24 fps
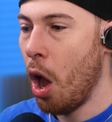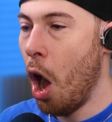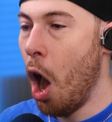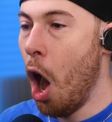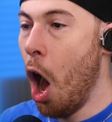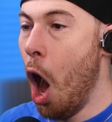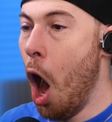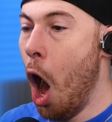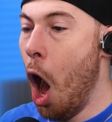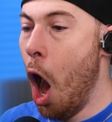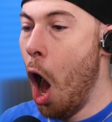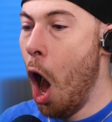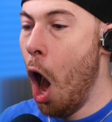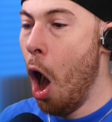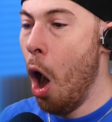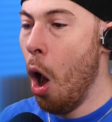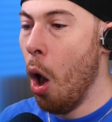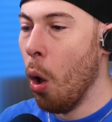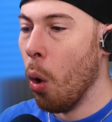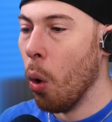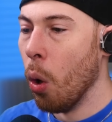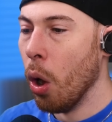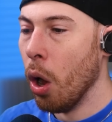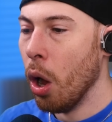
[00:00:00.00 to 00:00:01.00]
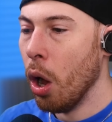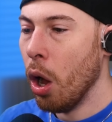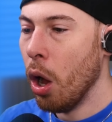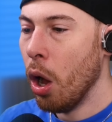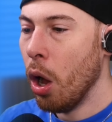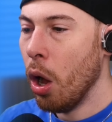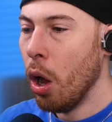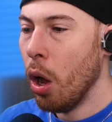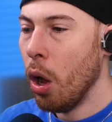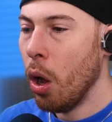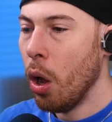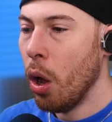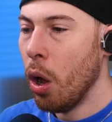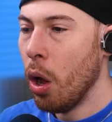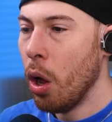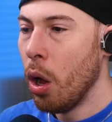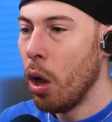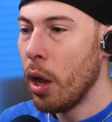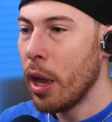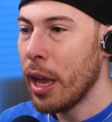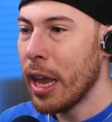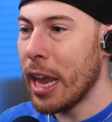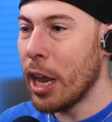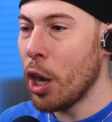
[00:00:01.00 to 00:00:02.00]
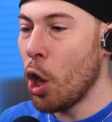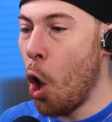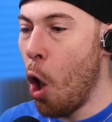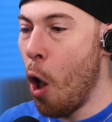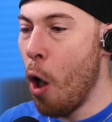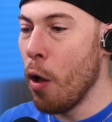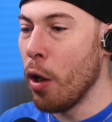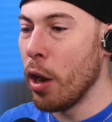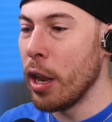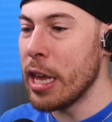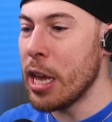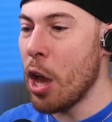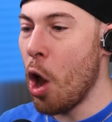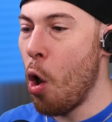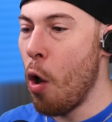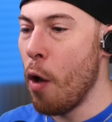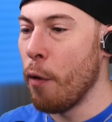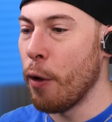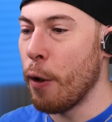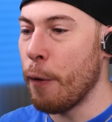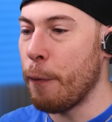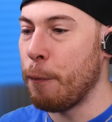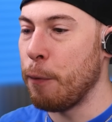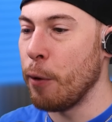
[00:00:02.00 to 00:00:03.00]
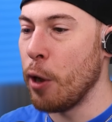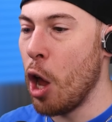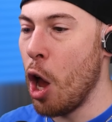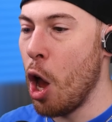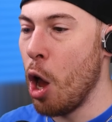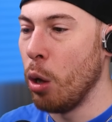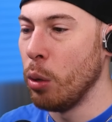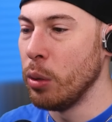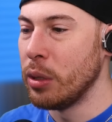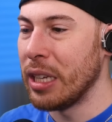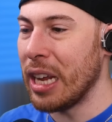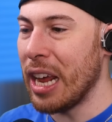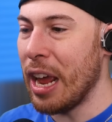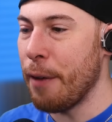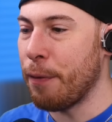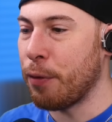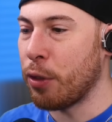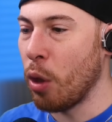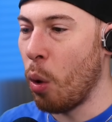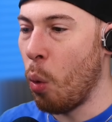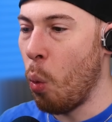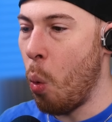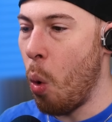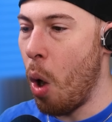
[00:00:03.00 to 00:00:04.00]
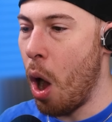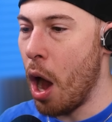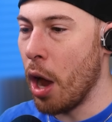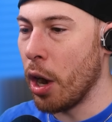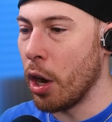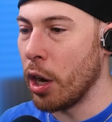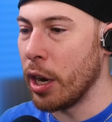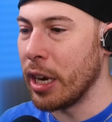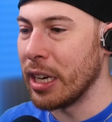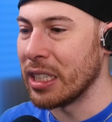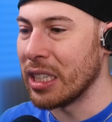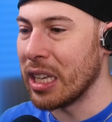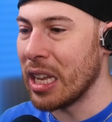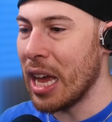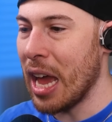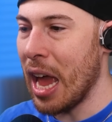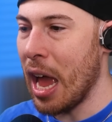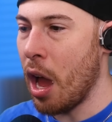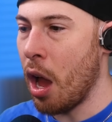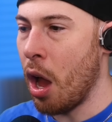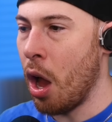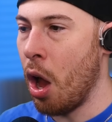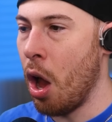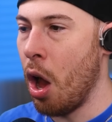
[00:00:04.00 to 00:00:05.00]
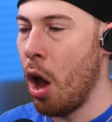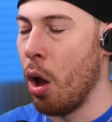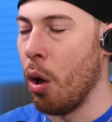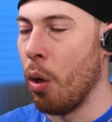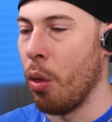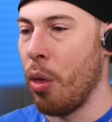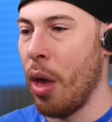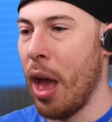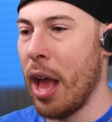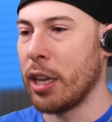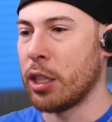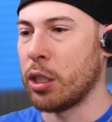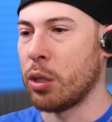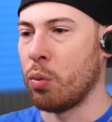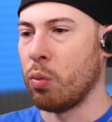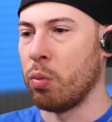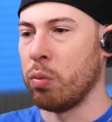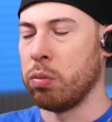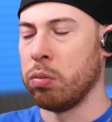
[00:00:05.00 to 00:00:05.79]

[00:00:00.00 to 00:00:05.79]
Oh! It only overflows if the water is let... Oh, that's...